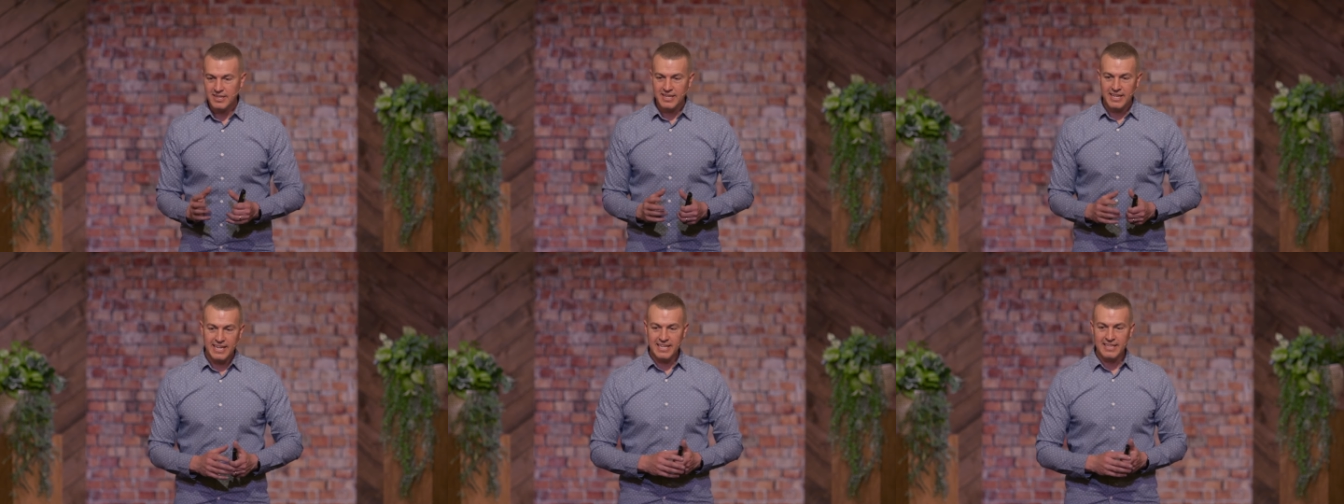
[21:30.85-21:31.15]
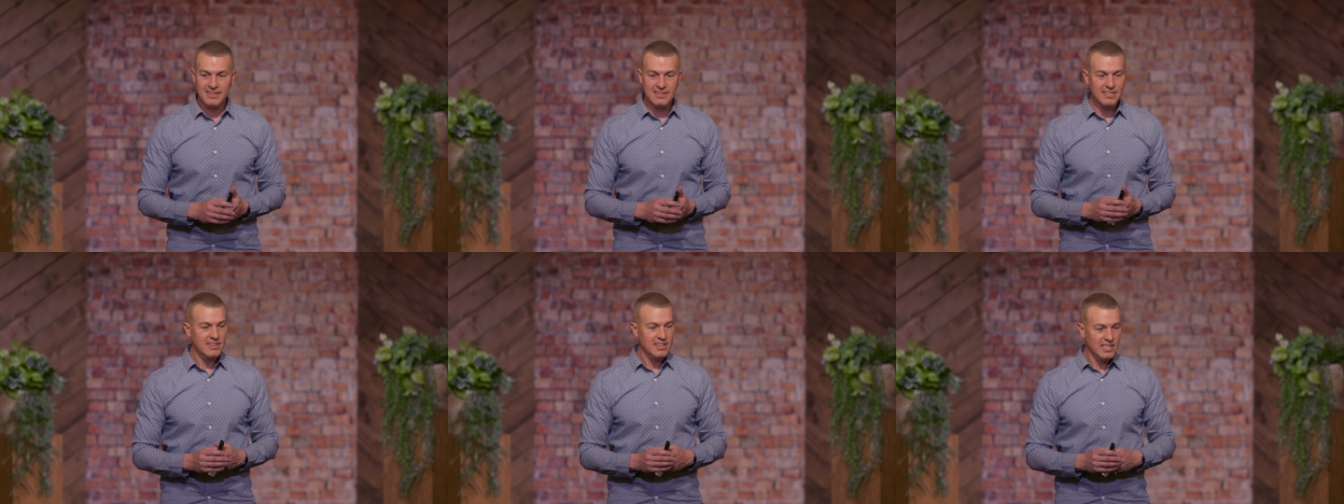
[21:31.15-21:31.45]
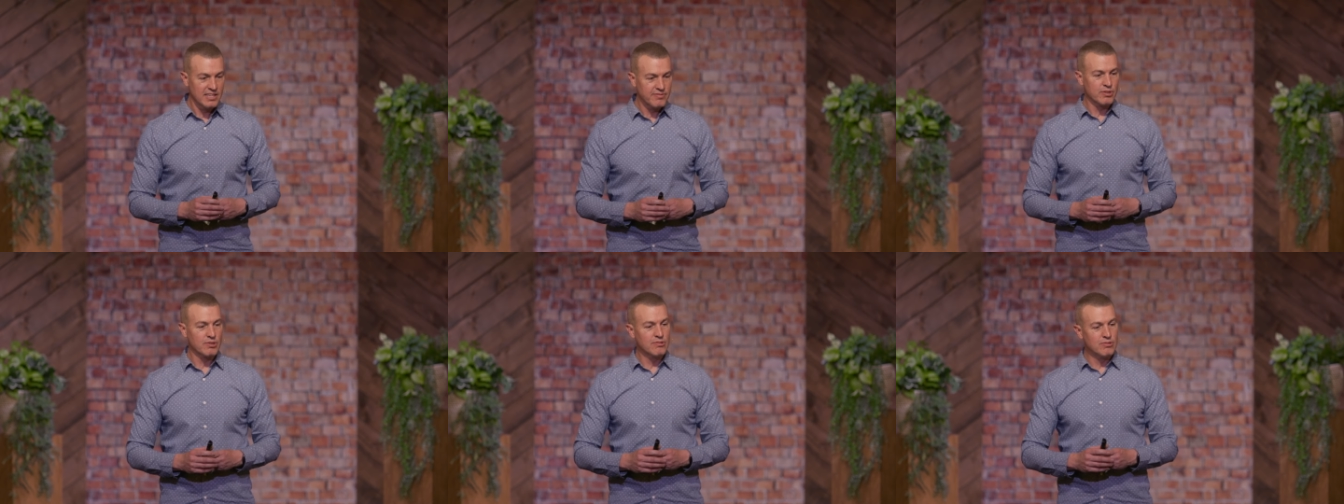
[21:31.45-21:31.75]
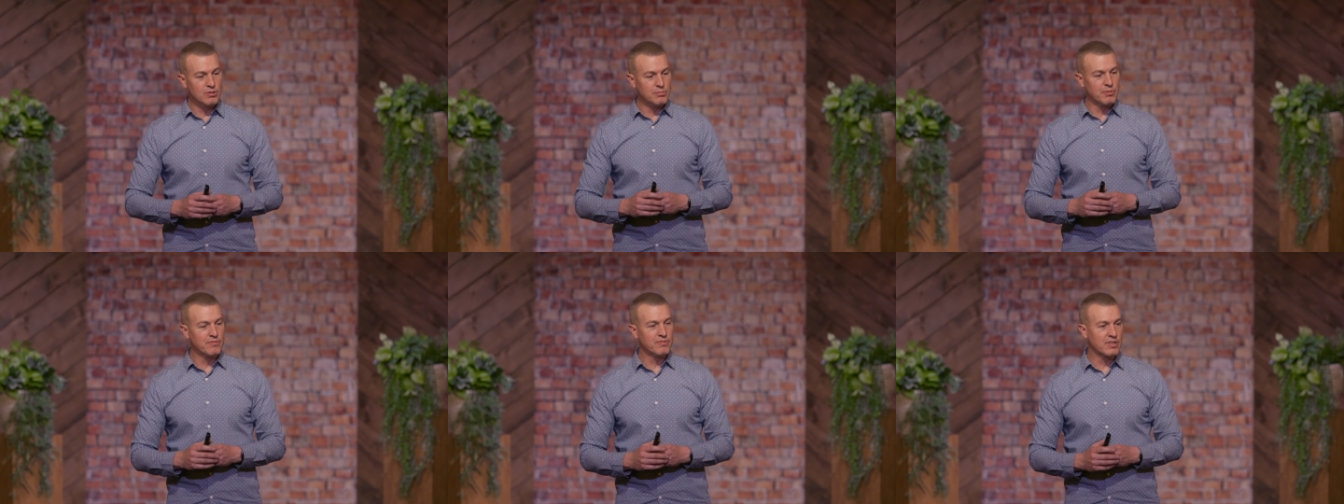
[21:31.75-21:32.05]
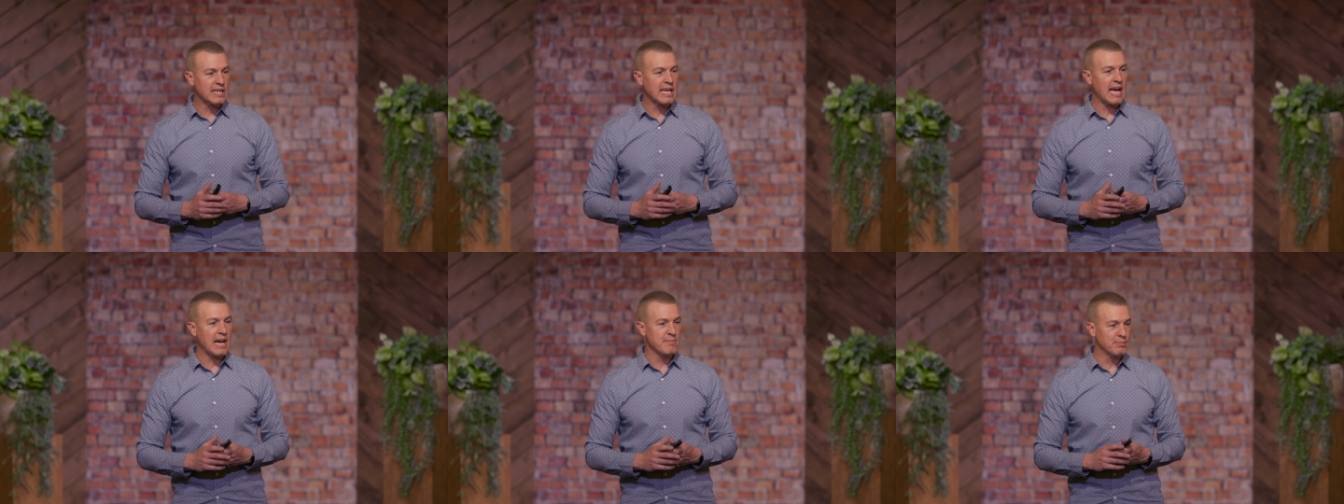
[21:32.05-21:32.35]
in the living room of the
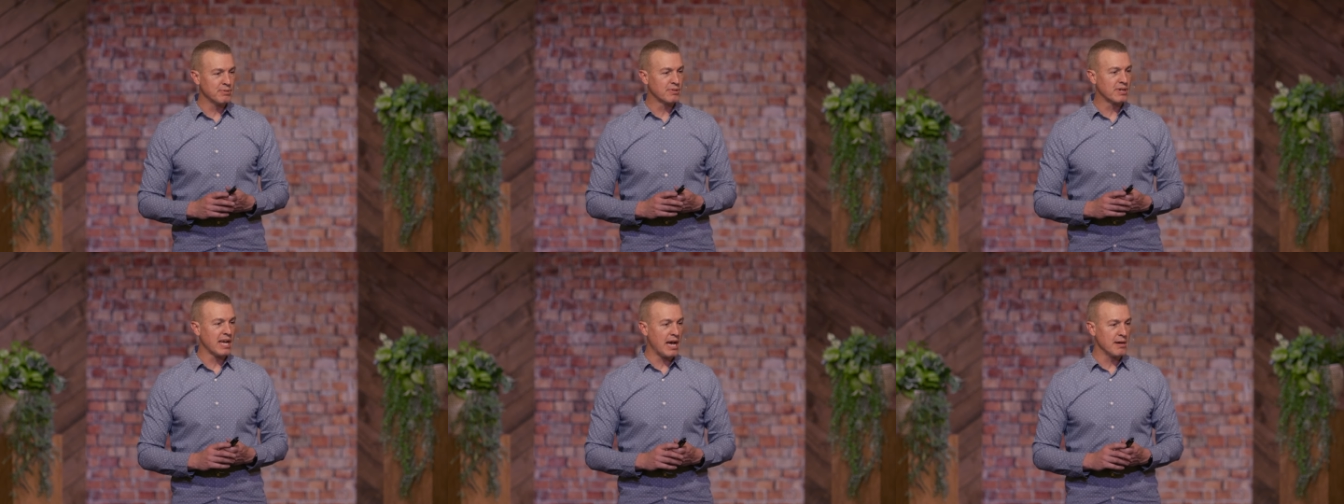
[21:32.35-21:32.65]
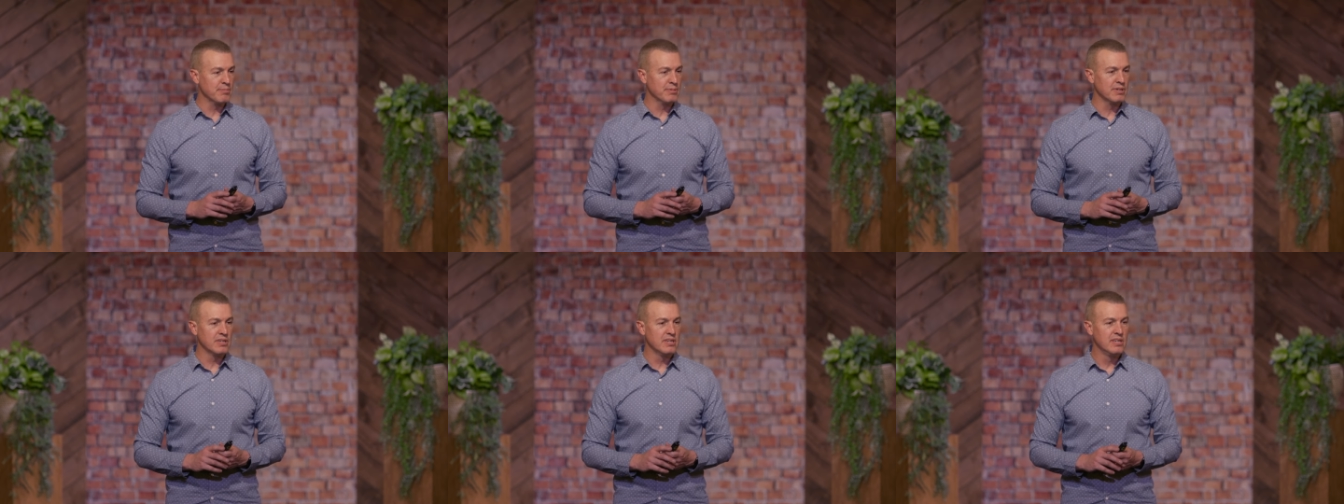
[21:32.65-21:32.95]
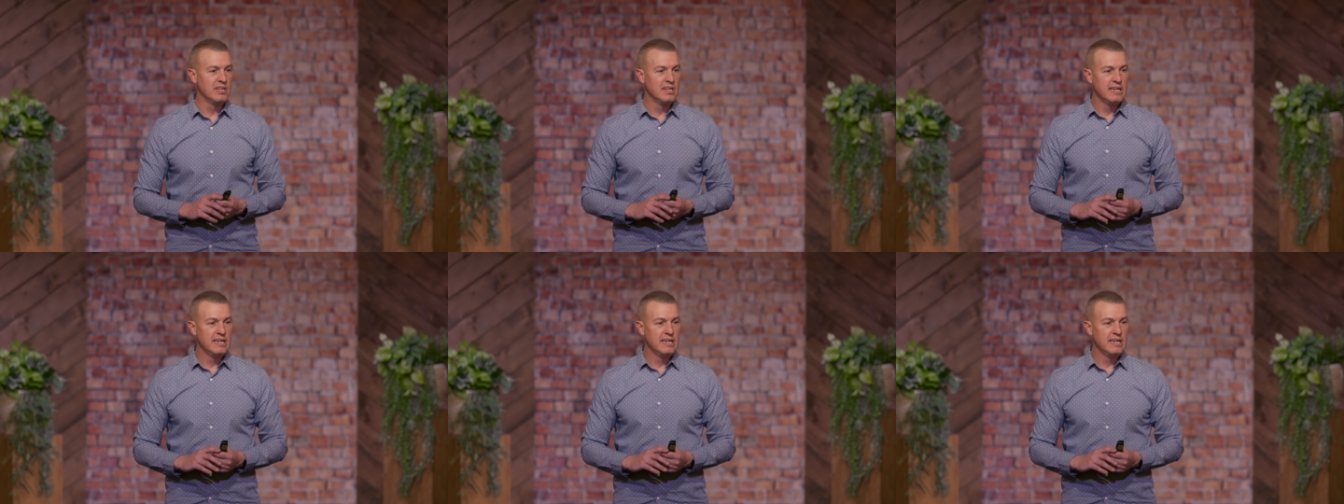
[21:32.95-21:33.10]
Chapel Cabin.